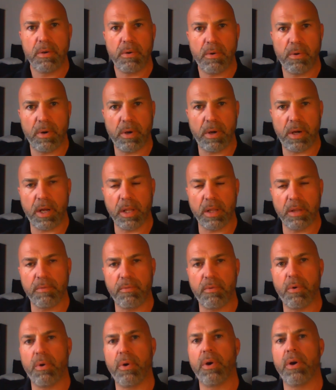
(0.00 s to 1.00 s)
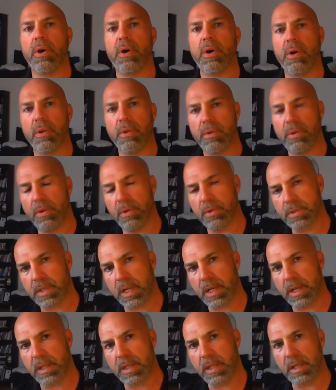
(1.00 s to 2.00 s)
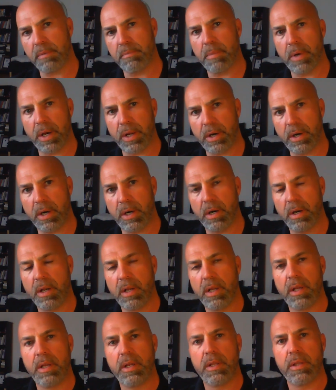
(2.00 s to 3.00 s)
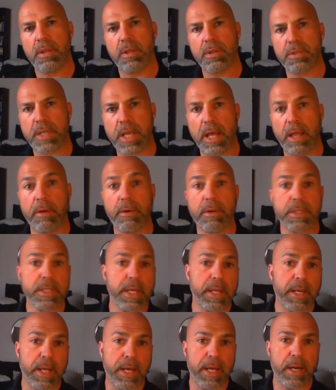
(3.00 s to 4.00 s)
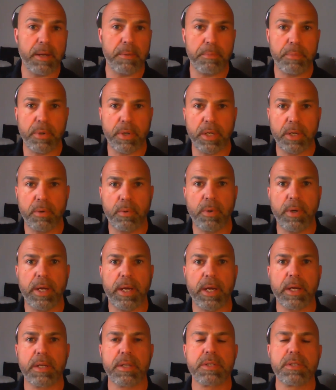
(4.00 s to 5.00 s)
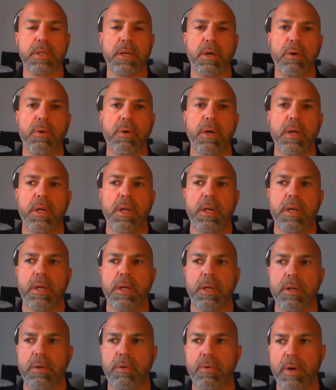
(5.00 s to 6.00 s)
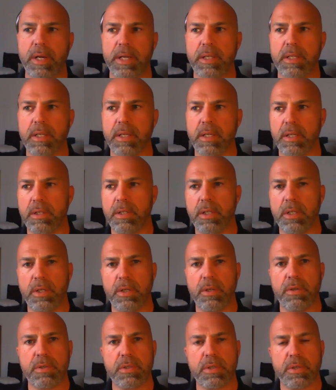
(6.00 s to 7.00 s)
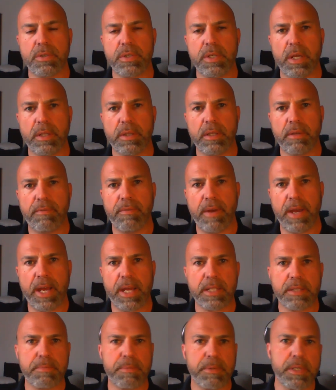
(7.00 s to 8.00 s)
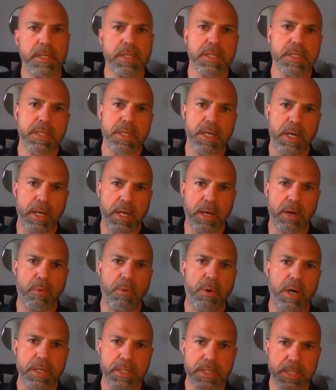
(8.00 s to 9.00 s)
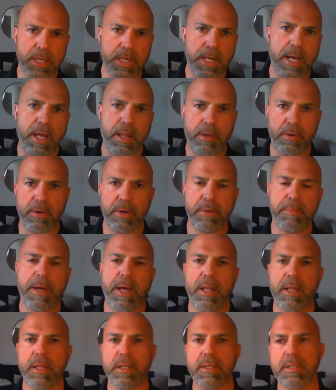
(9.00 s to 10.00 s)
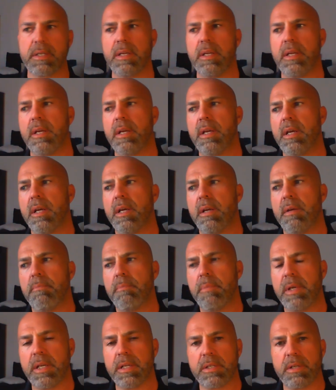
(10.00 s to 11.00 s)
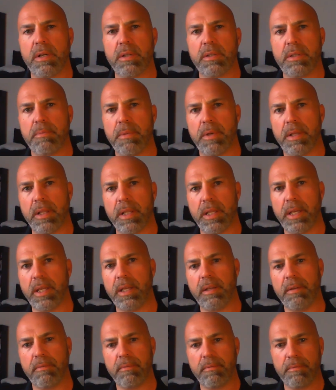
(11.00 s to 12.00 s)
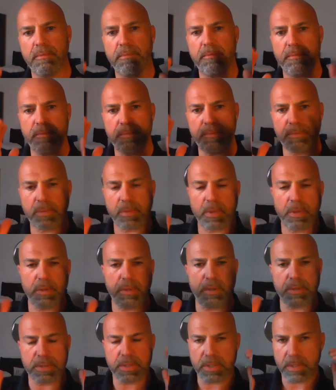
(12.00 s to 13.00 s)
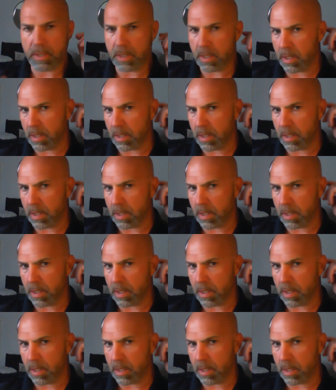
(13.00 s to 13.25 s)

olive oil, those kind of things, butter, those calories can add up pretty quick. So great to use those healthy fats, but you just kind of got to watch the calorie balance. Because ultimately, there's